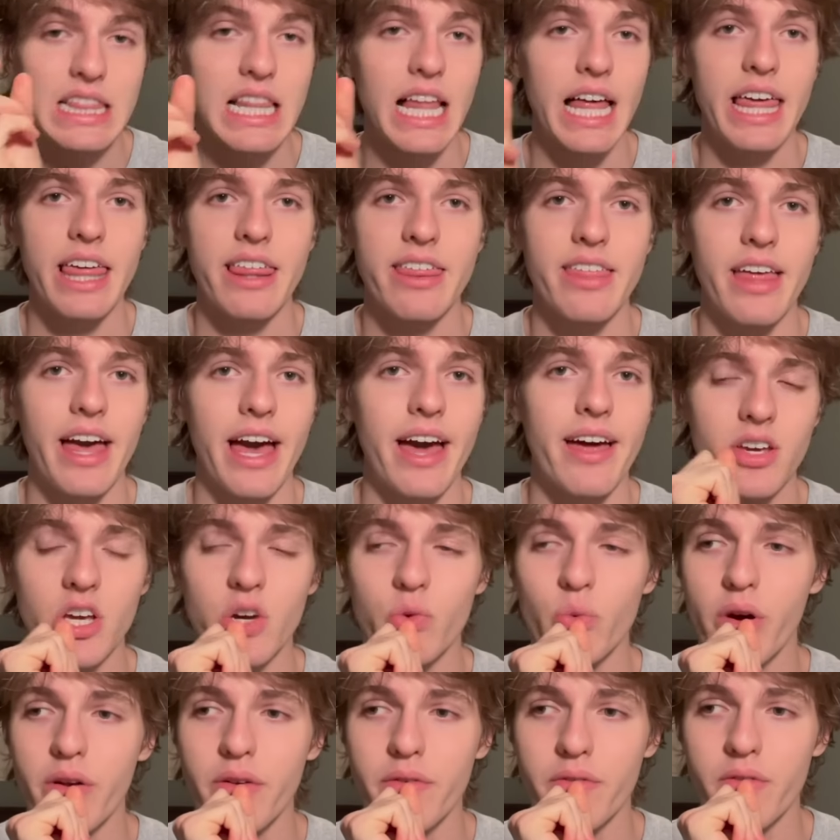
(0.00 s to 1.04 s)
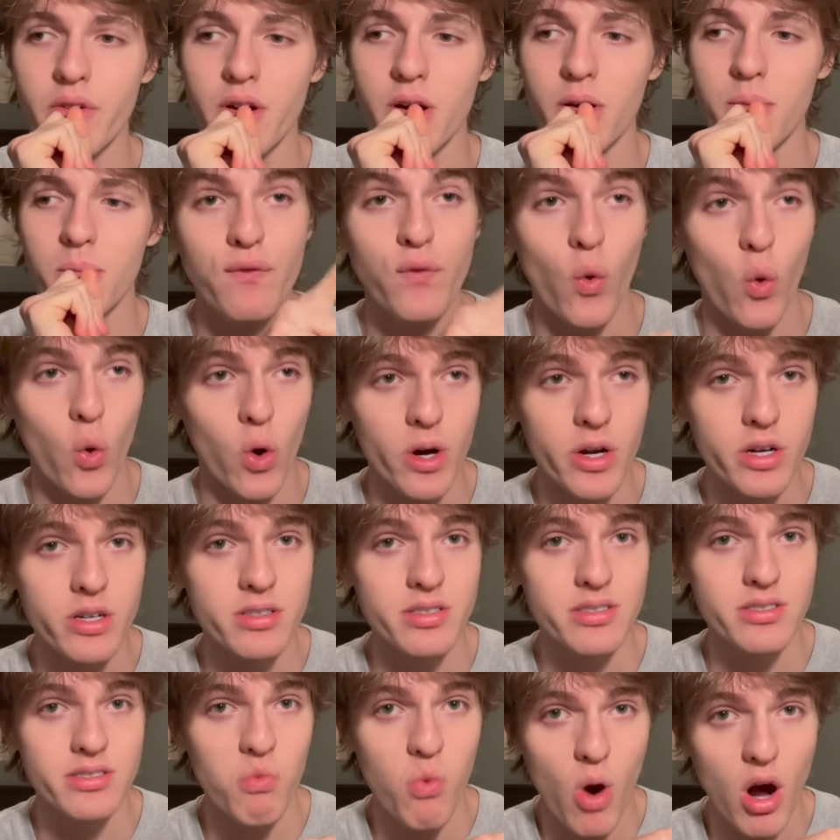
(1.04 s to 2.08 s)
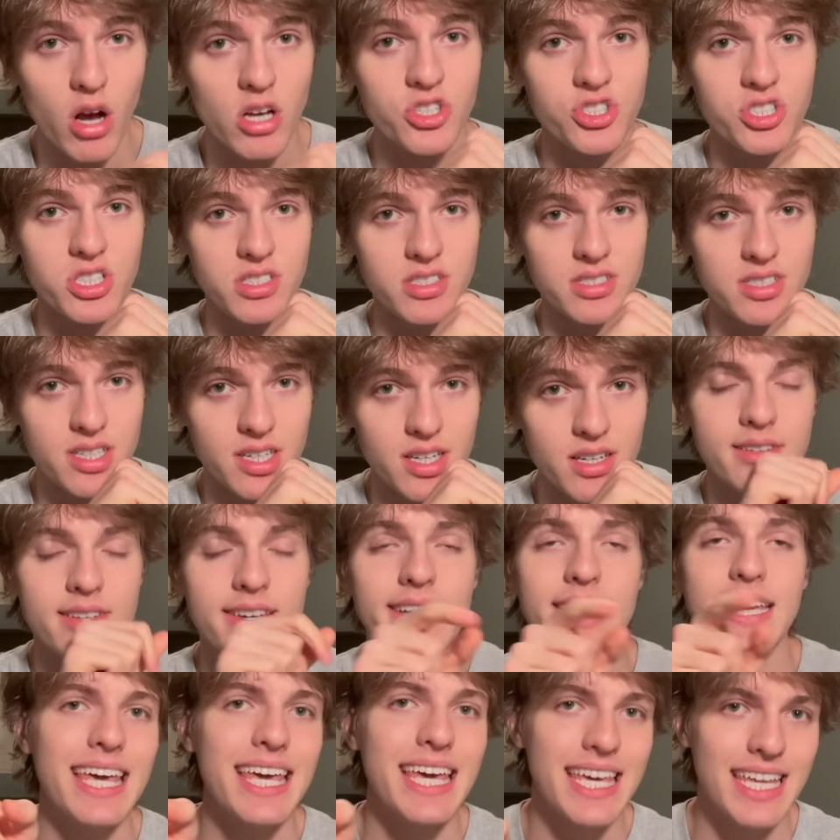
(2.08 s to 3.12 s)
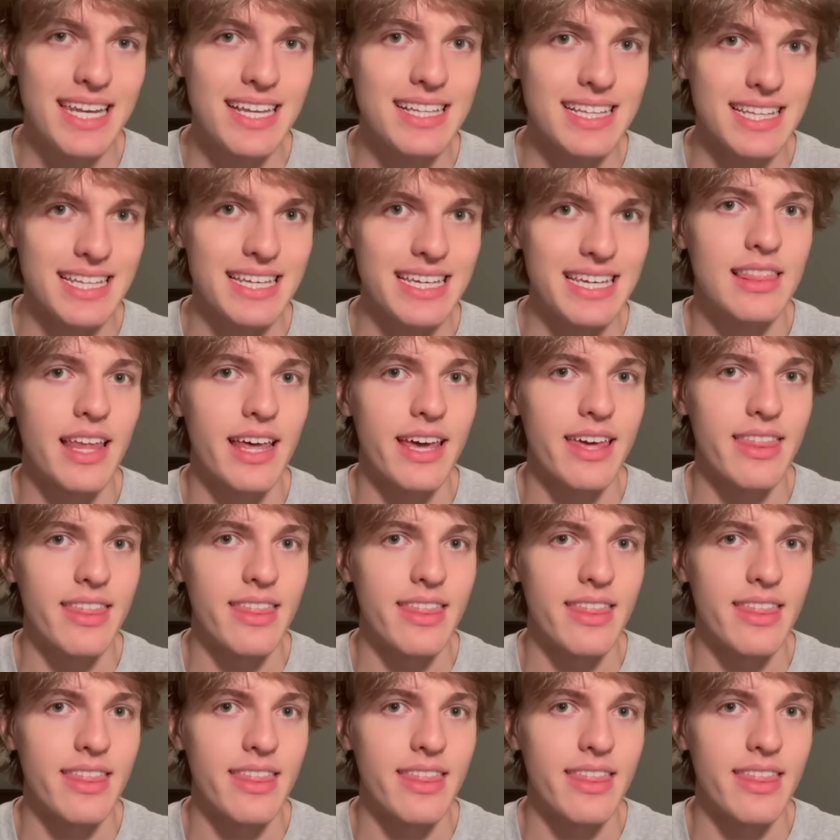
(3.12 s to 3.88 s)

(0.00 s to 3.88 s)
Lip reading: like that. It went from Forks, Washington to Italy, like